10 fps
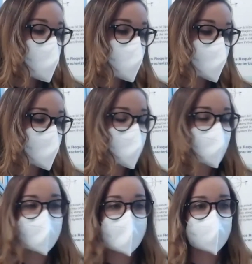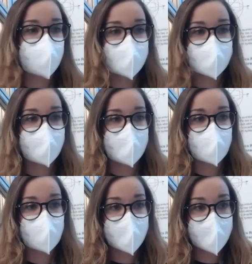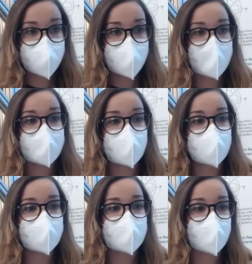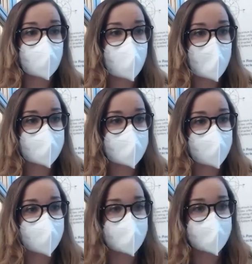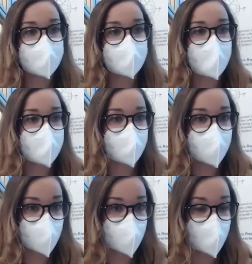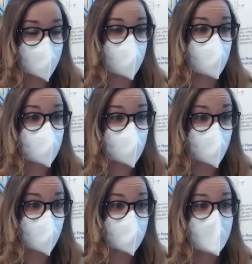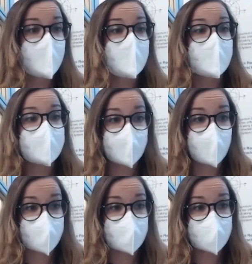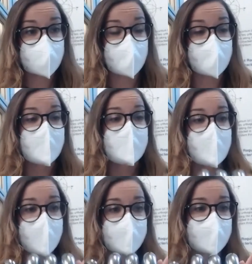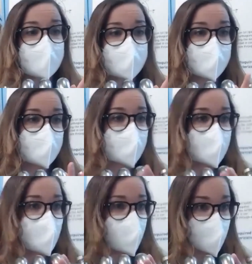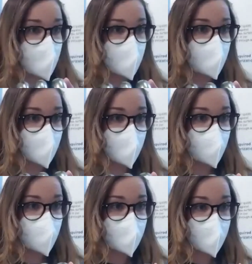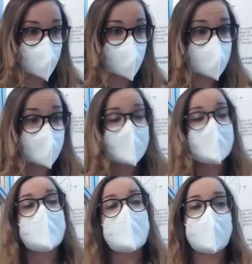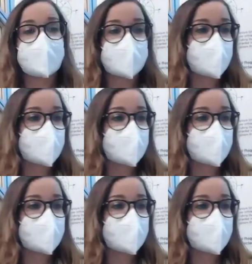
this interaction is very weak, and so you need to have something that is very efficient to store the information, and this is something that we can use. And